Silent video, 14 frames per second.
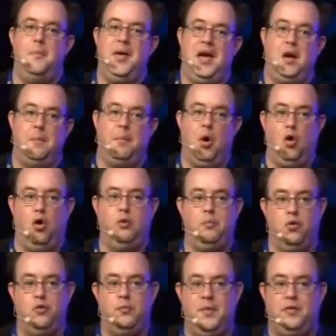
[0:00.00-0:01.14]
big, bold
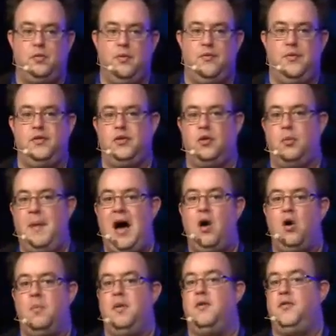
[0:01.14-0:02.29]
movements with physical
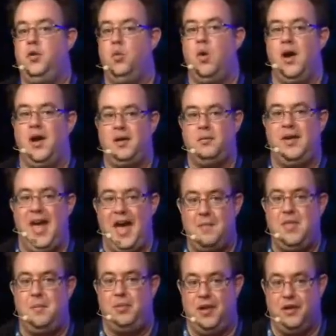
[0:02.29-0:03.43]
power, but if you want a
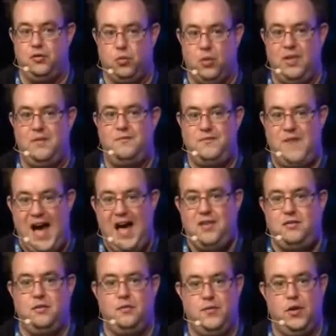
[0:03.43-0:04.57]
game that plays really
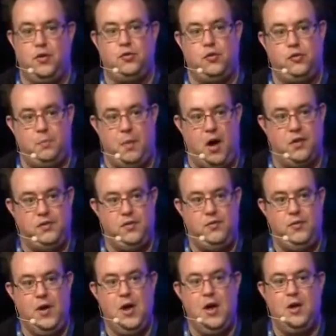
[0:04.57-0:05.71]
fast and feels responsive,